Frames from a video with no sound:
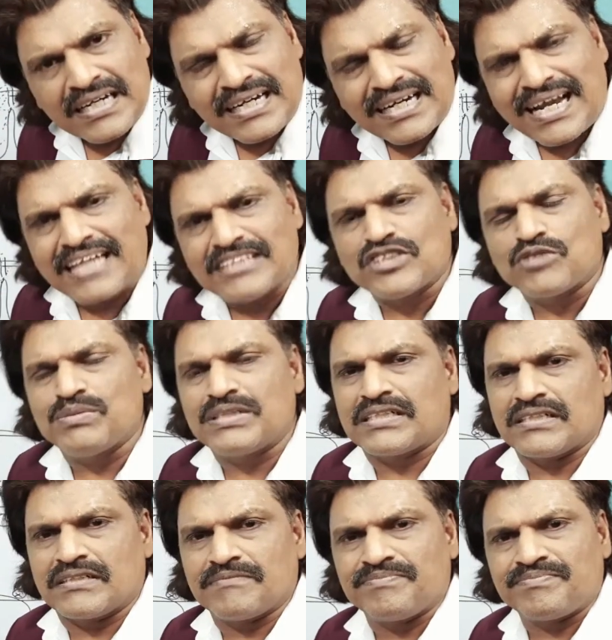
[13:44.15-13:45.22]

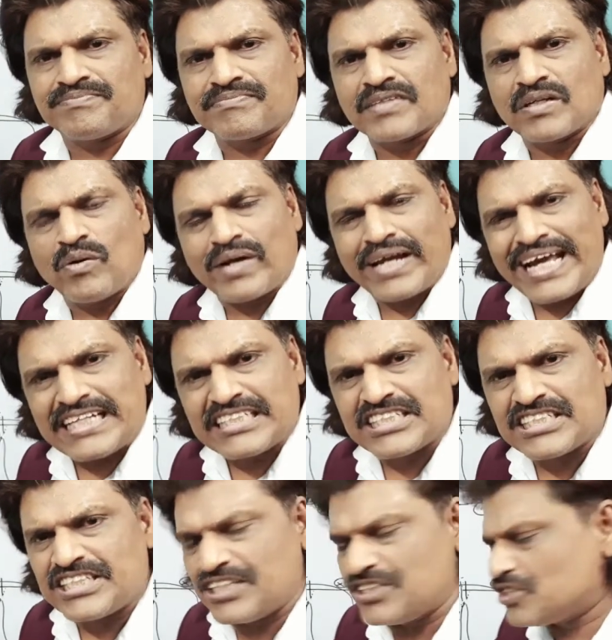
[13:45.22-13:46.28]
transmitted or
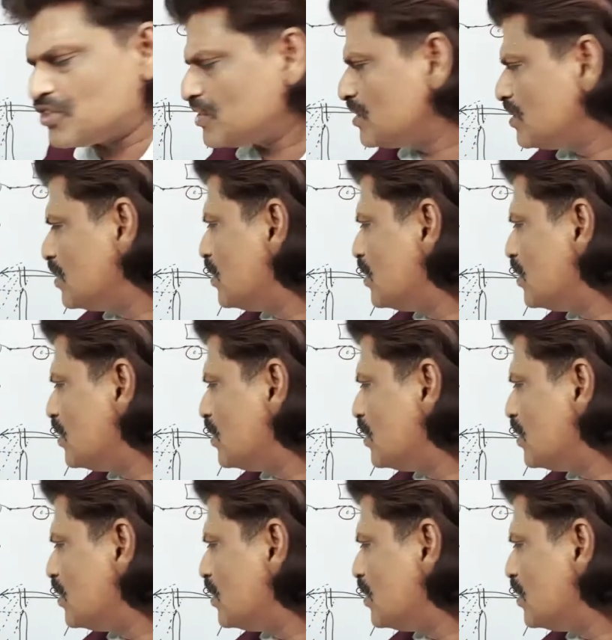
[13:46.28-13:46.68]
exchanged.